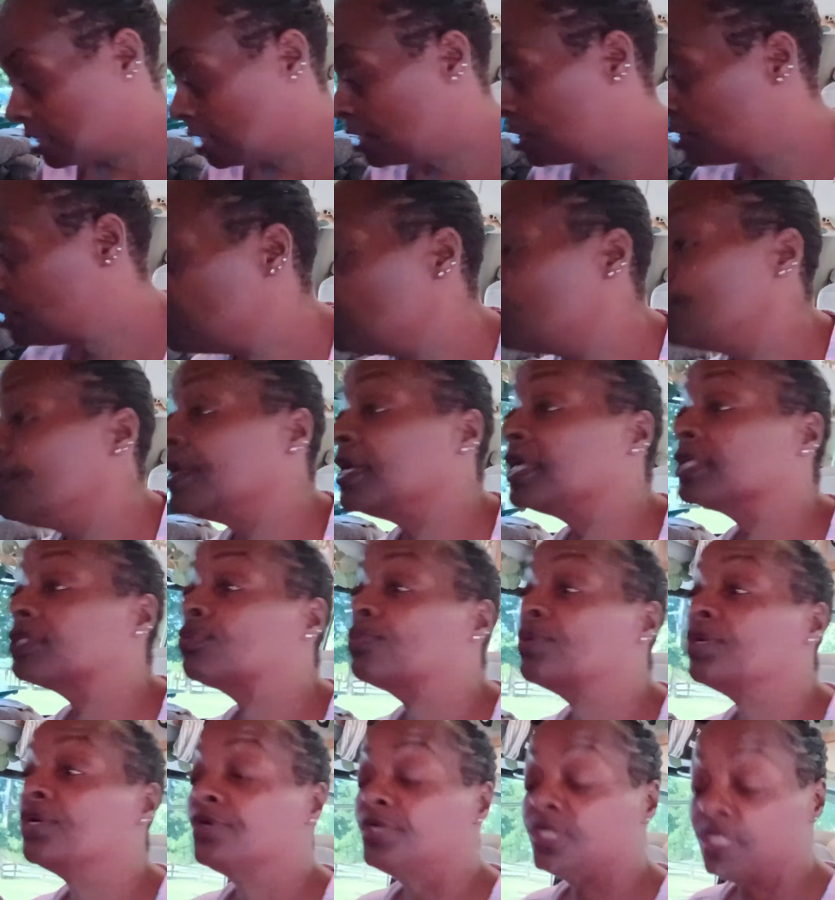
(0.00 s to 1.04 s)
you may as
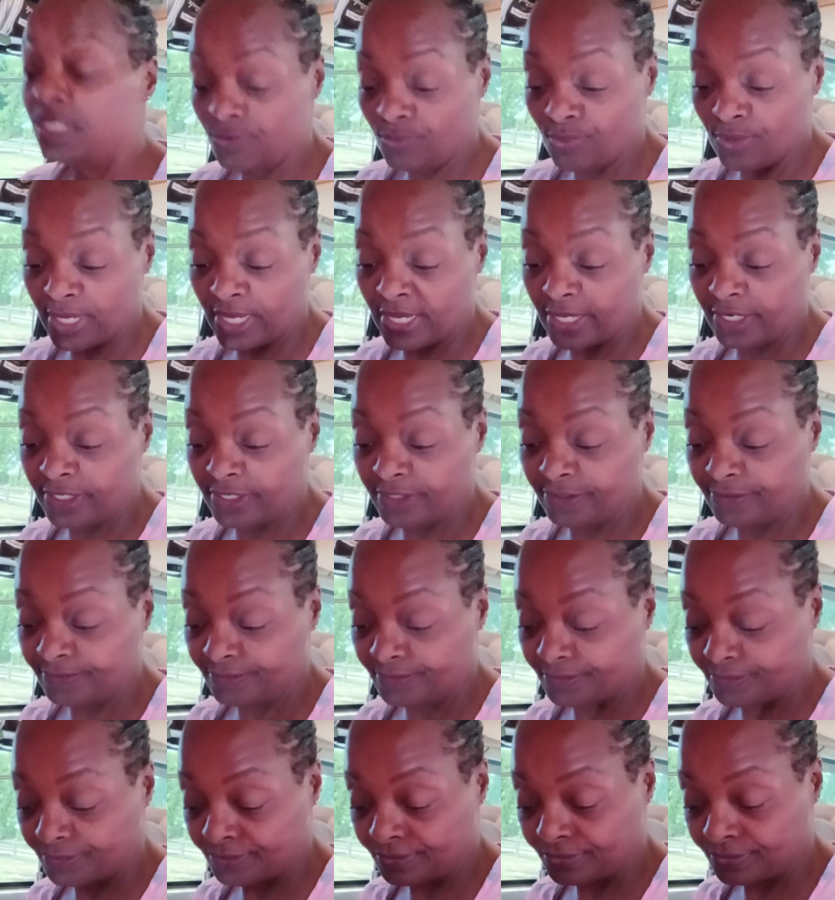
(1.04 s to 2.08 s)
well get ready.
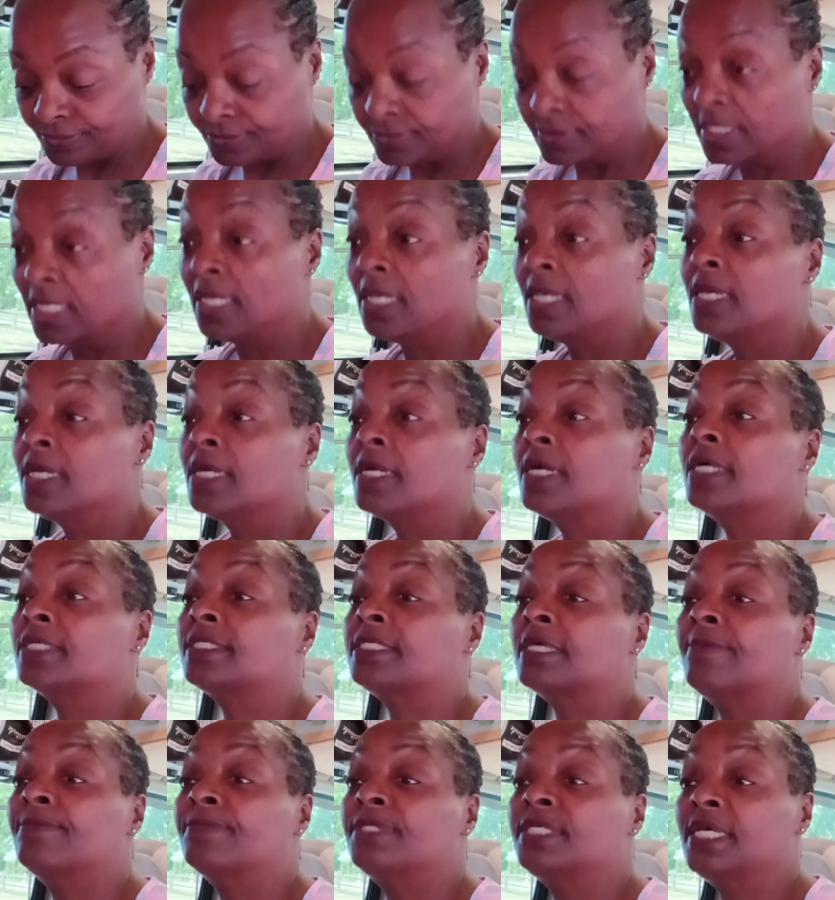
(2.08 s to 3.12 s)
Because
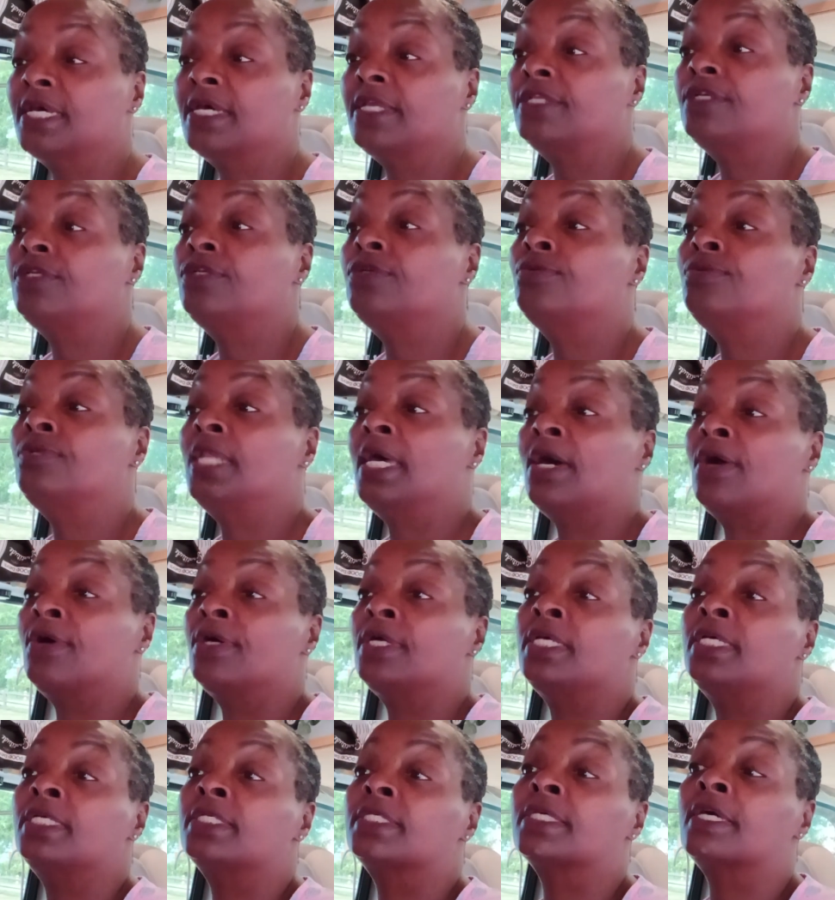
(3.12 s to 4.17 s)
I'm telling you now,
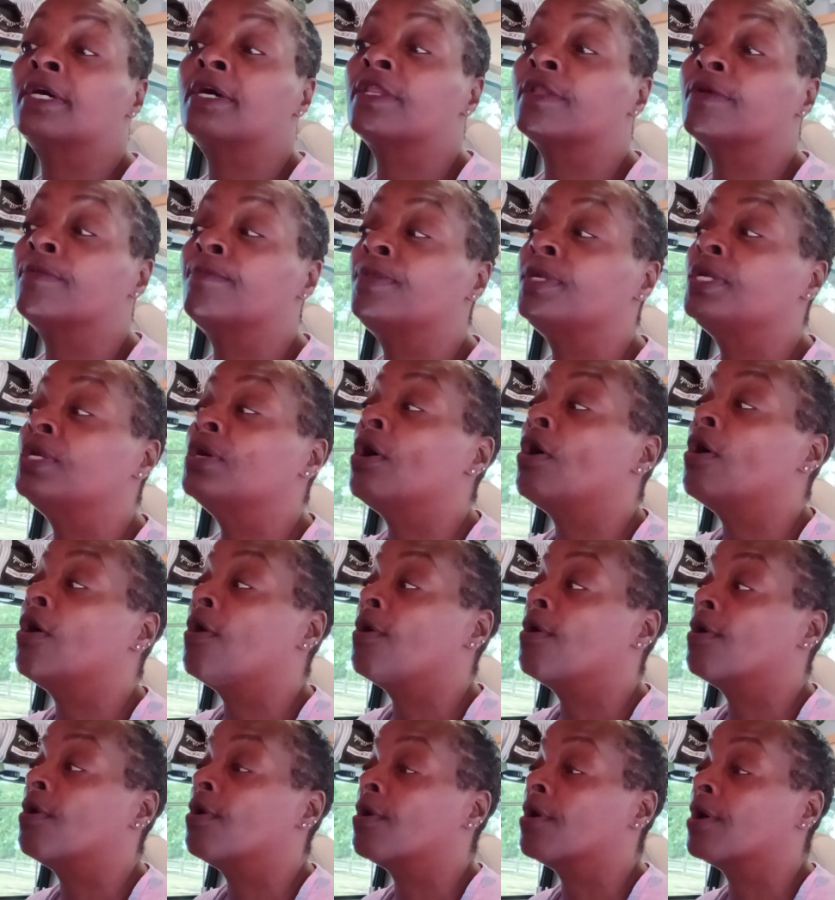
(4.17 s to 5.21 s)
it's going to be
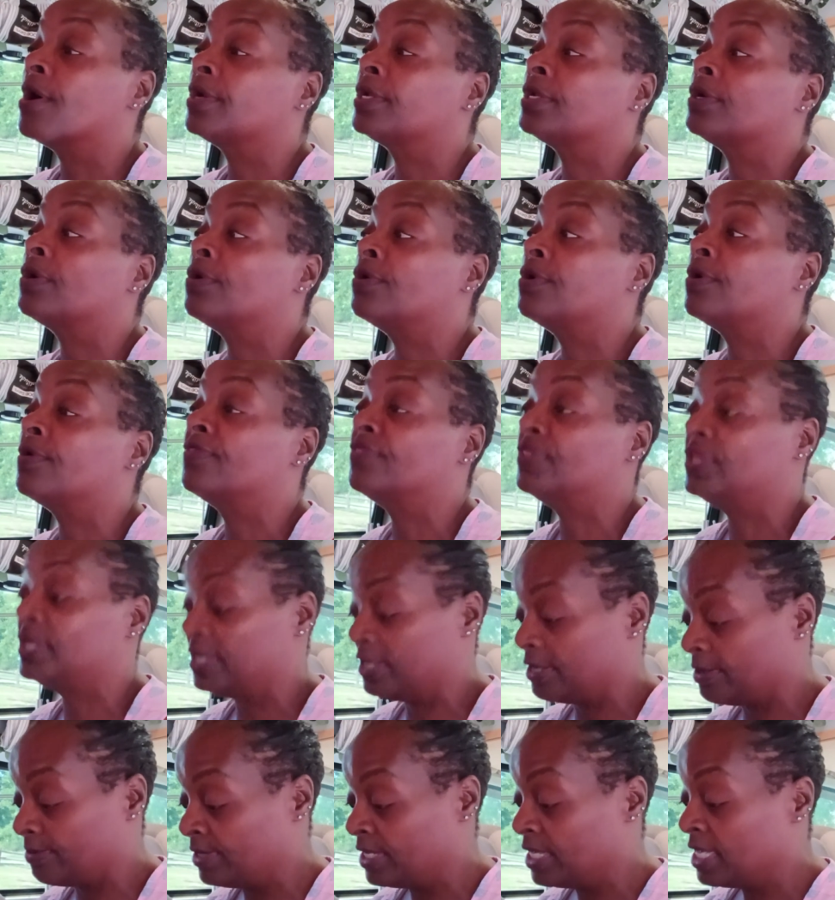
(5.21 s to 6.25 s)
hard on
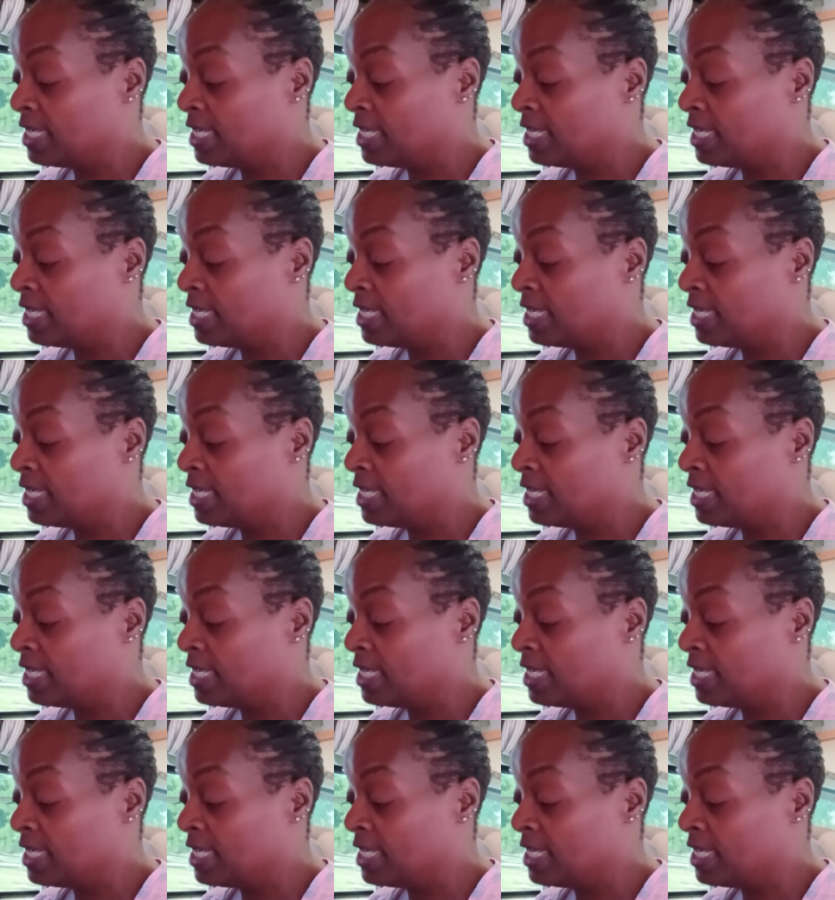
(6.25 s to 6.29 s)
them.